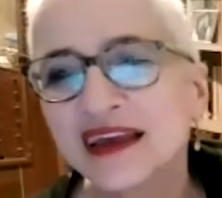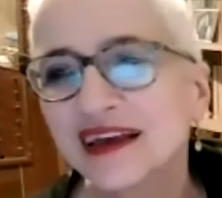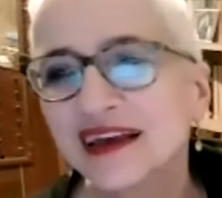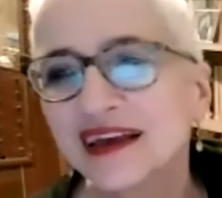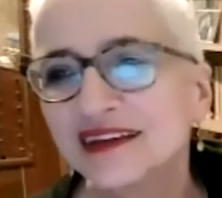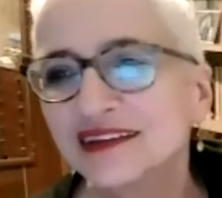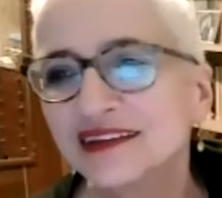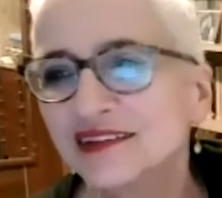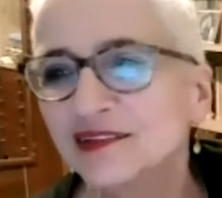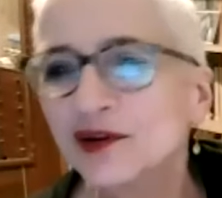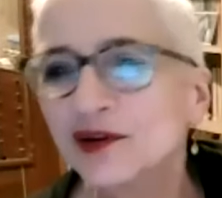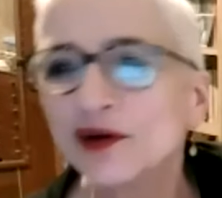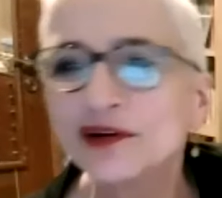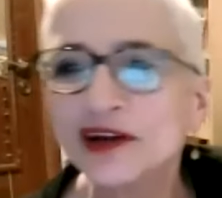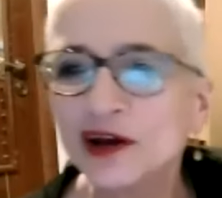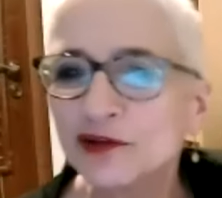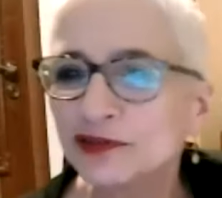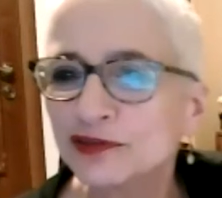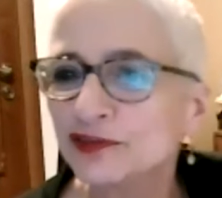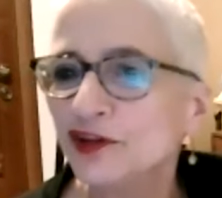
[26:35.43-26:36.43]
The
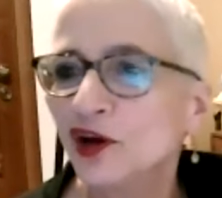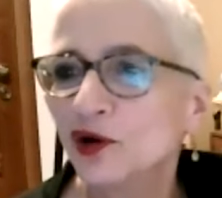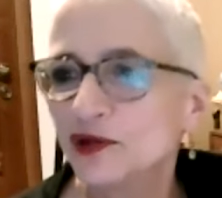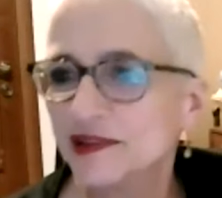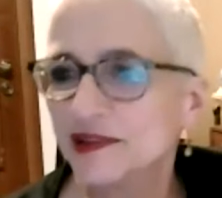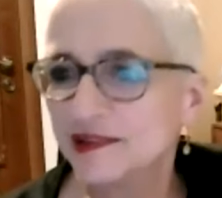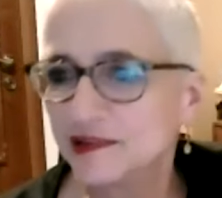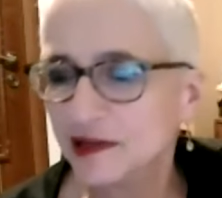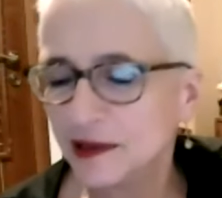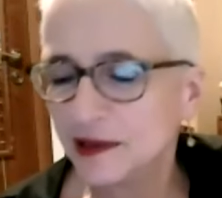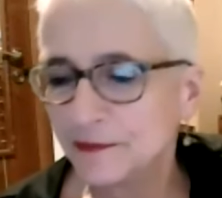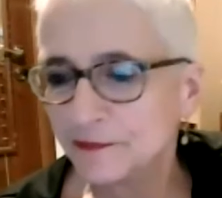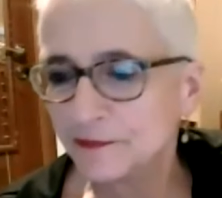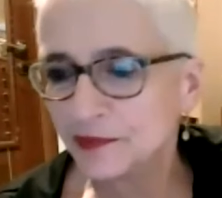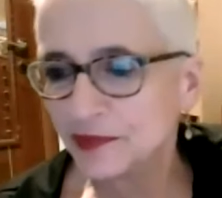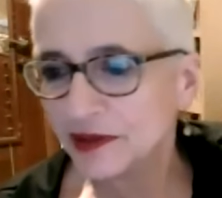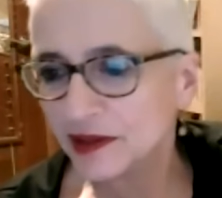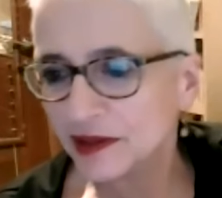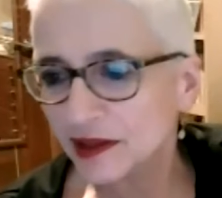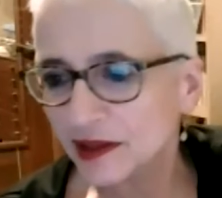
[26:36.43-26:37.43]
story of Yossi.
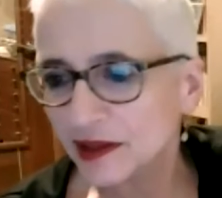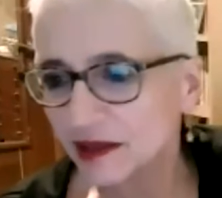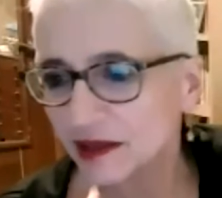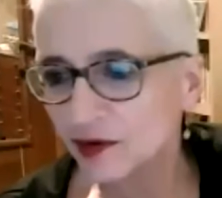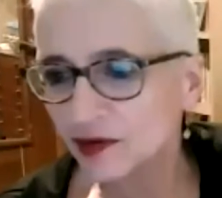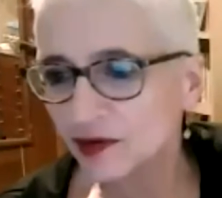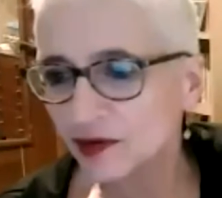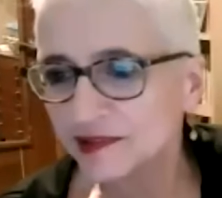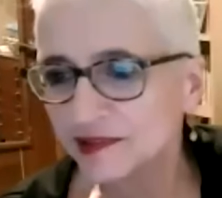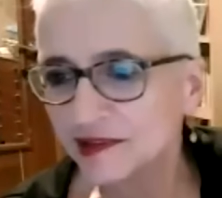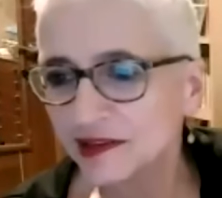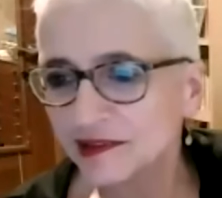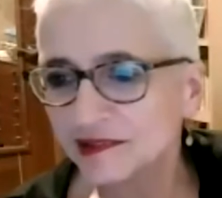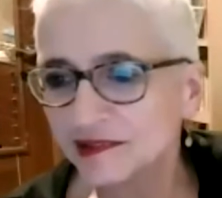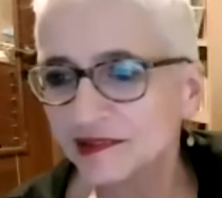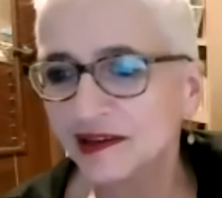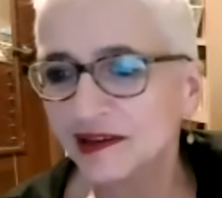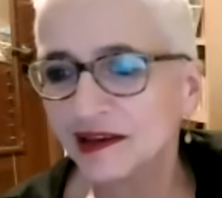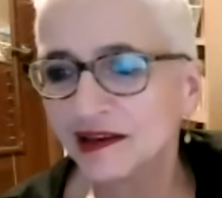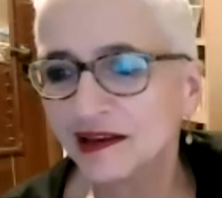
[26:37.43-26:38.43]
Yossi
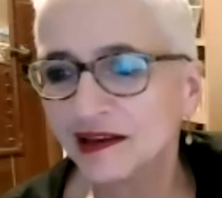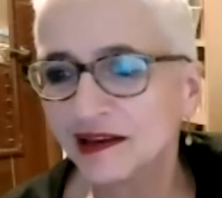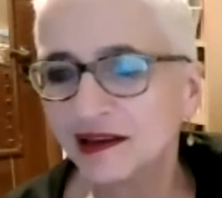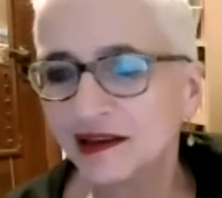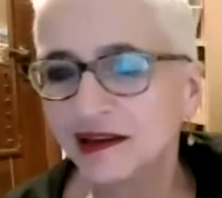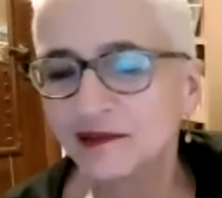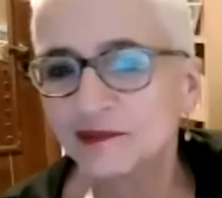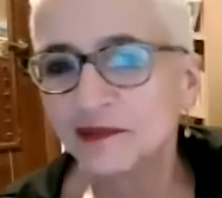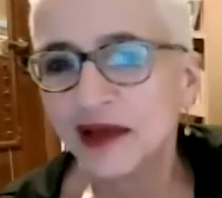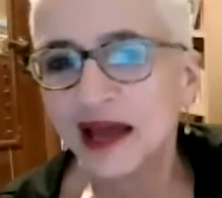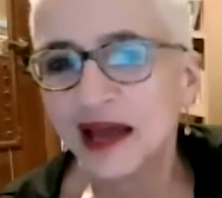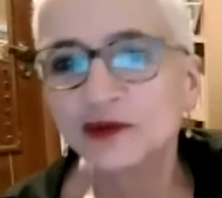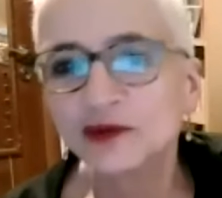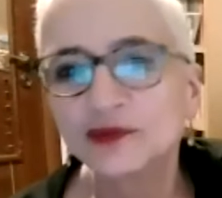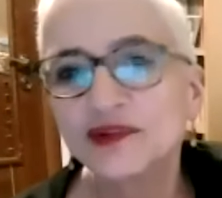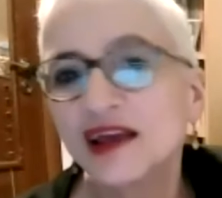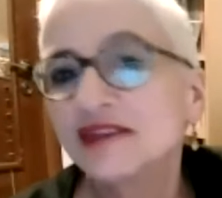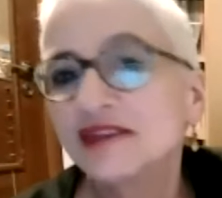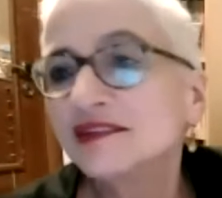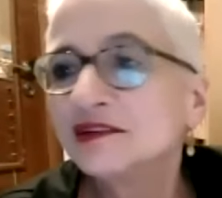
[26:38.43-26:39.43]
is the man who
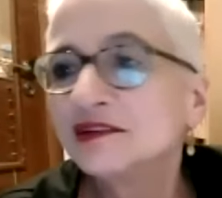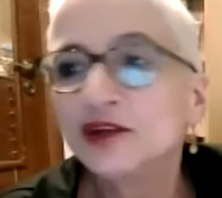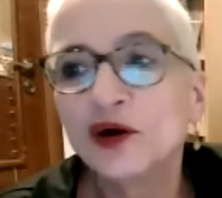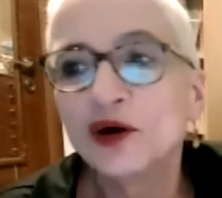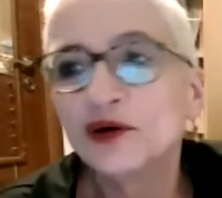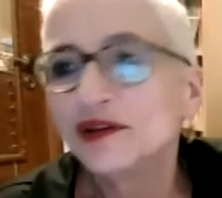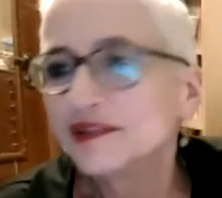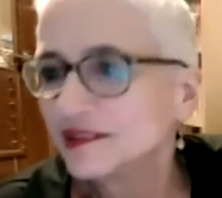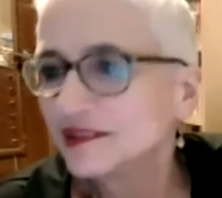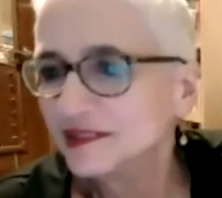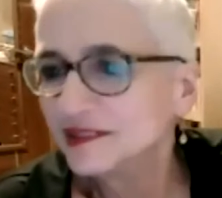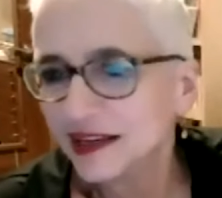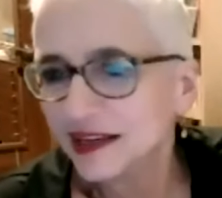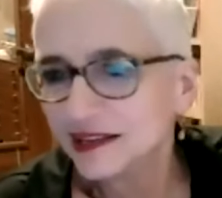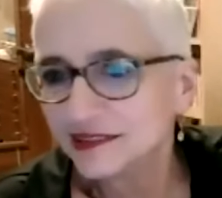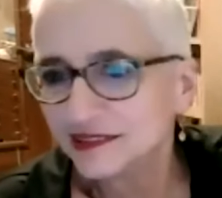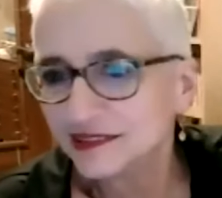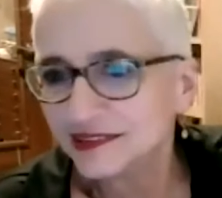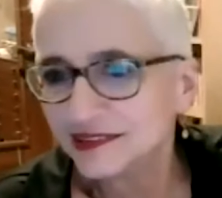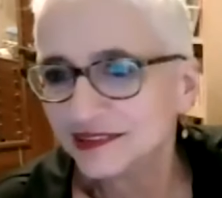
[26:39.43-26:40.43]
doesn't know his
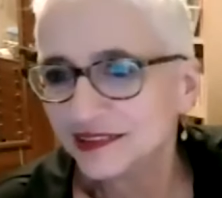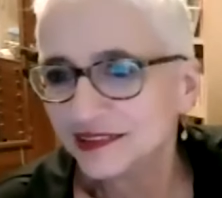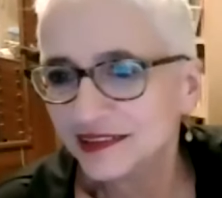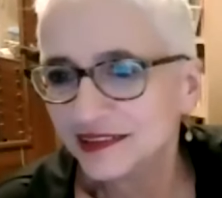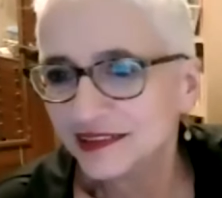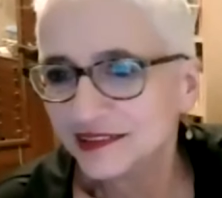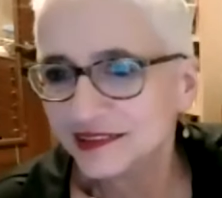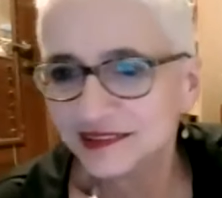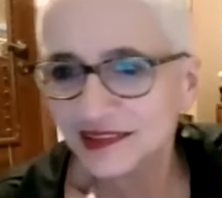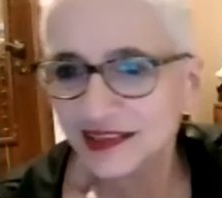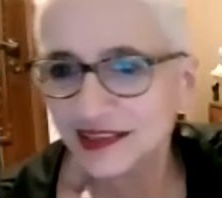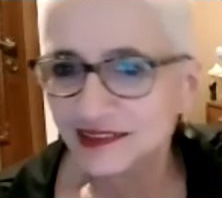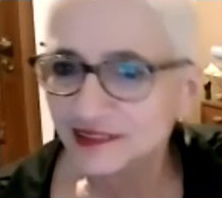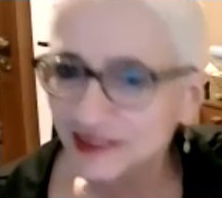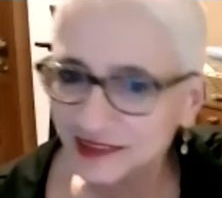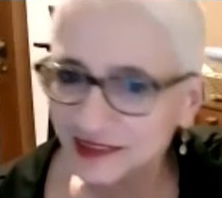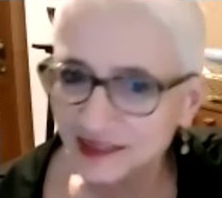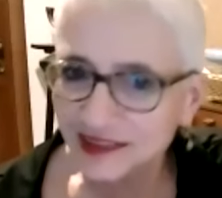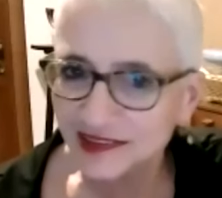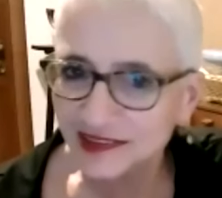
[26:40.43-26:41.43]
identity. His
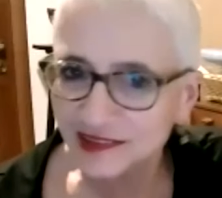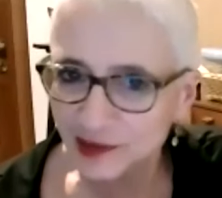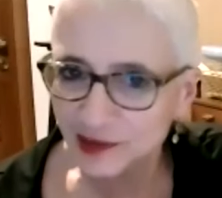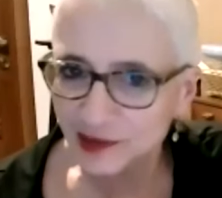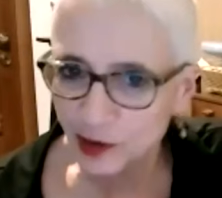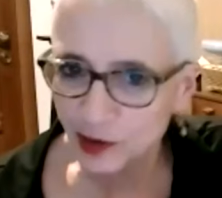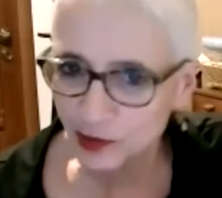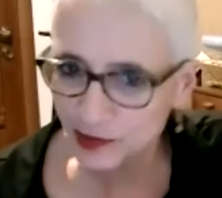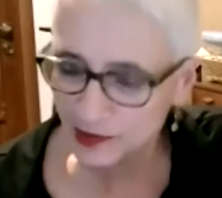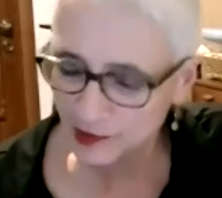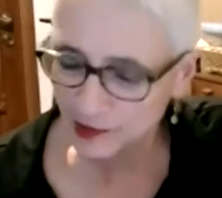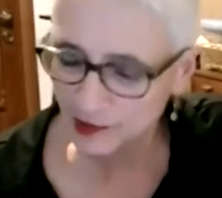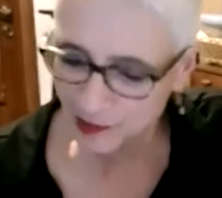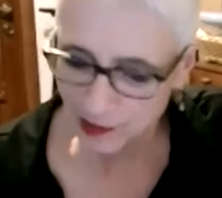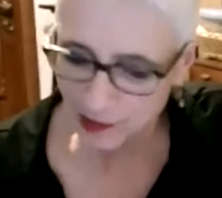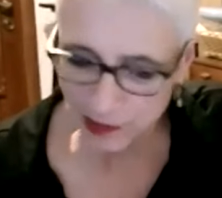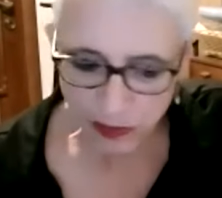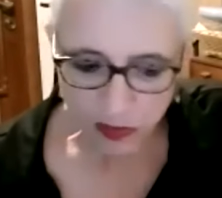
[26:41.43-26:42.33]
identity is lost.